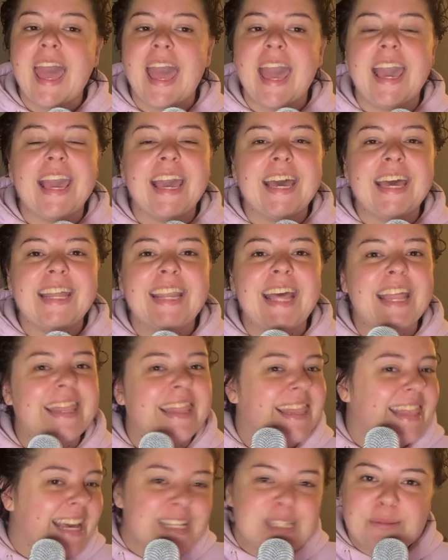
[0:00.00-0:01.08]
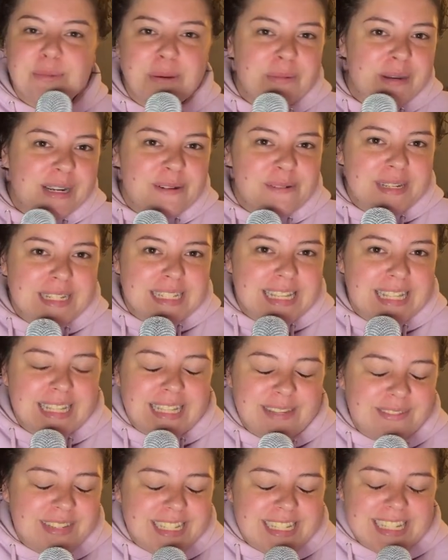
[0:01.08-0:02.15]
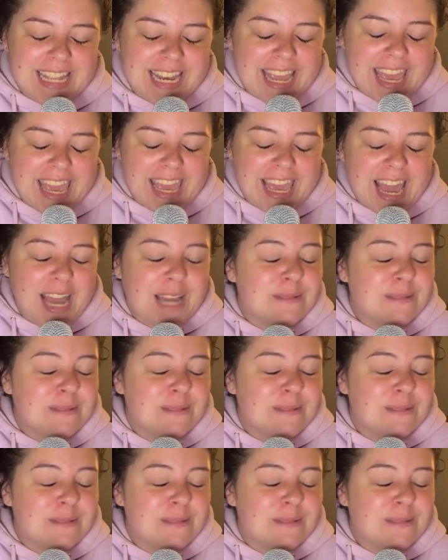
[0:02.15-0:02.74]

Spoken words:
And that's where we're going to leave it today.